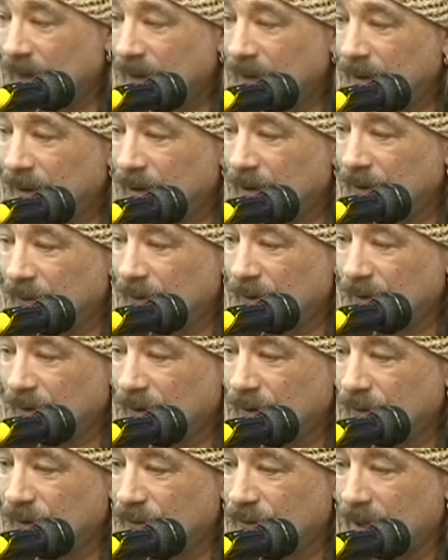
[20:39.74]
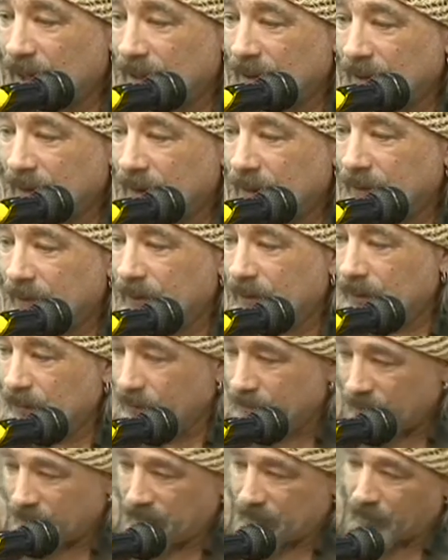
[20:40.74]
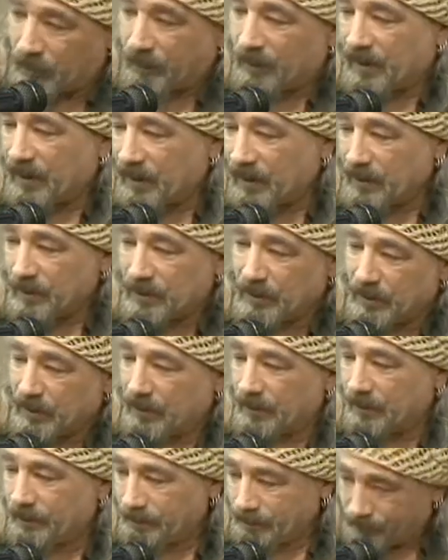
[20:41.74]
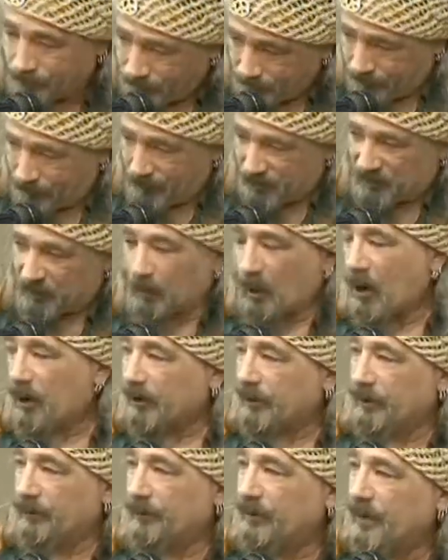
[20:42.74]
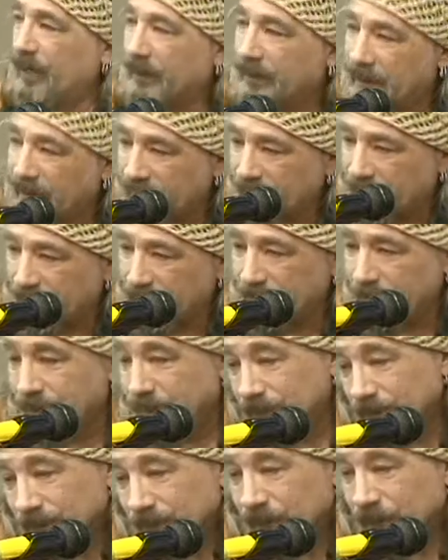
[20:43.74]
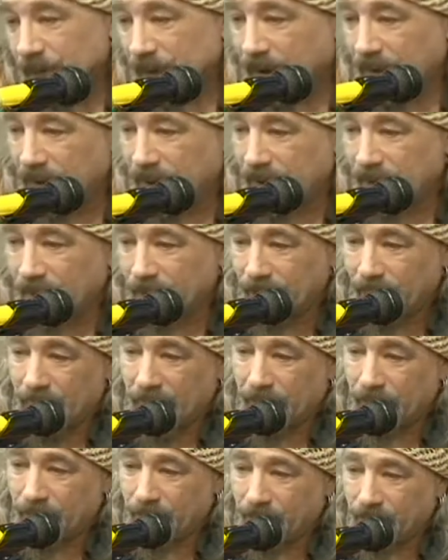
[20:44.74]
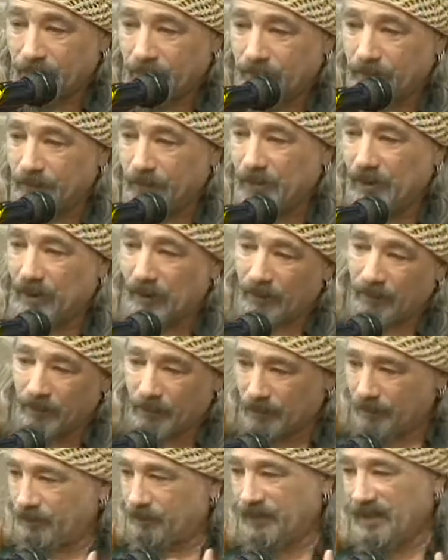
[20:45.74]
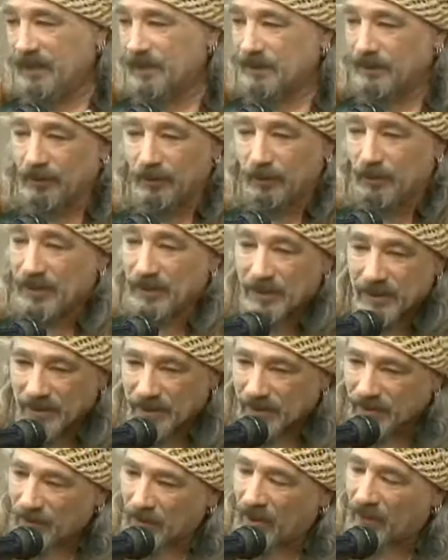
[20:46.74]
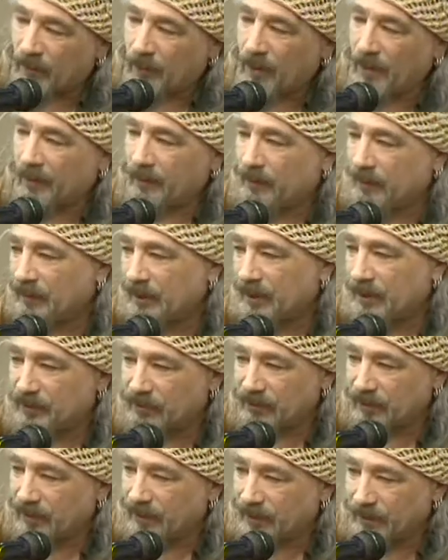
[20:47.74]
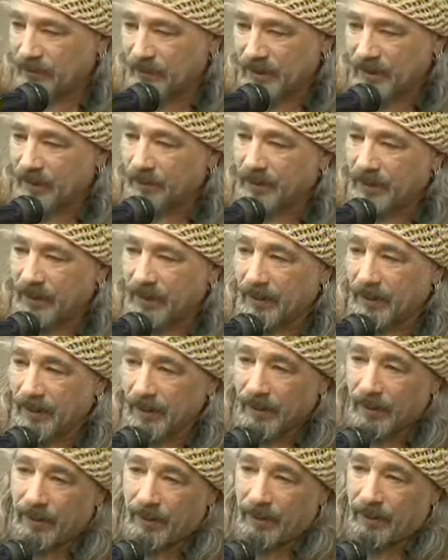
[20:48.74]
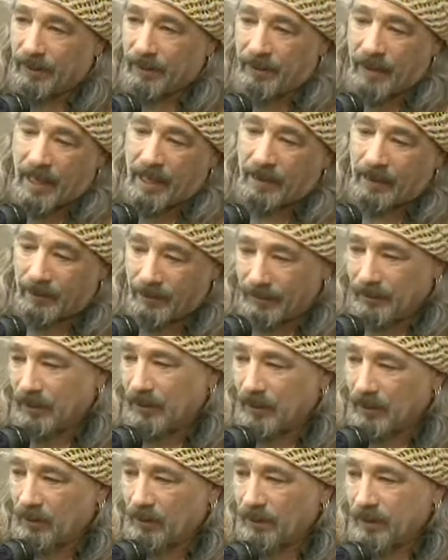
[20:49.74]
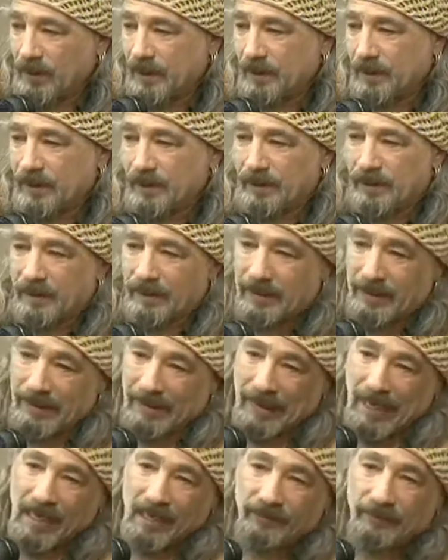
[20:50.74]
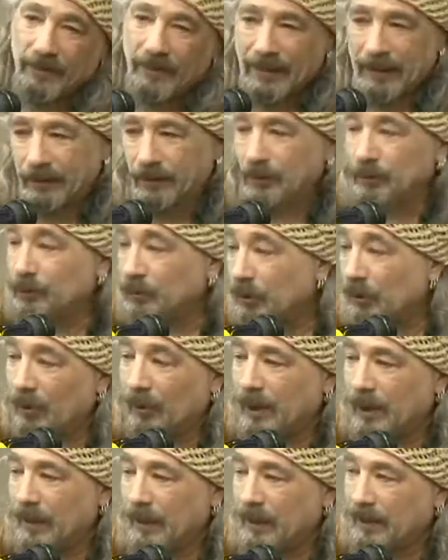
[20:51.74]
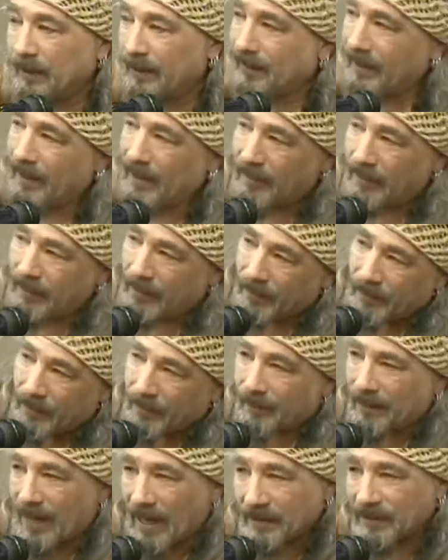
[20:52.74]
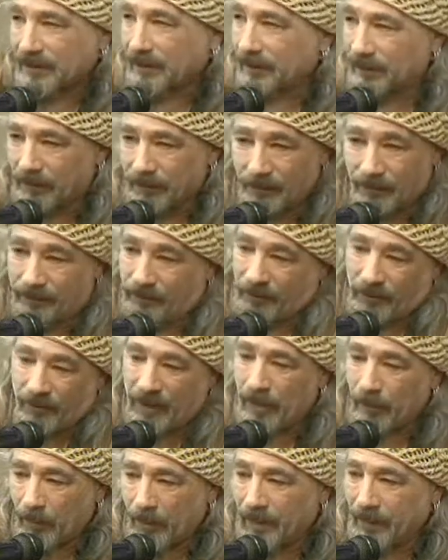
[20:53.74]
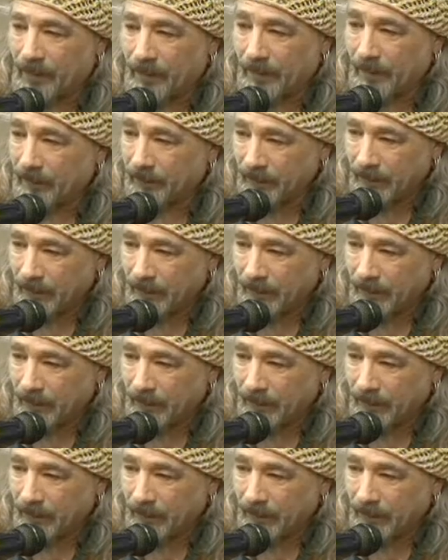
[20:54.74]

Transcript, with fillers: you know you, you try to do things to spark the creativity, and and you know piece new pieces of software, a new instrument, or something that you know is kind of like a new toy, and that's a great way to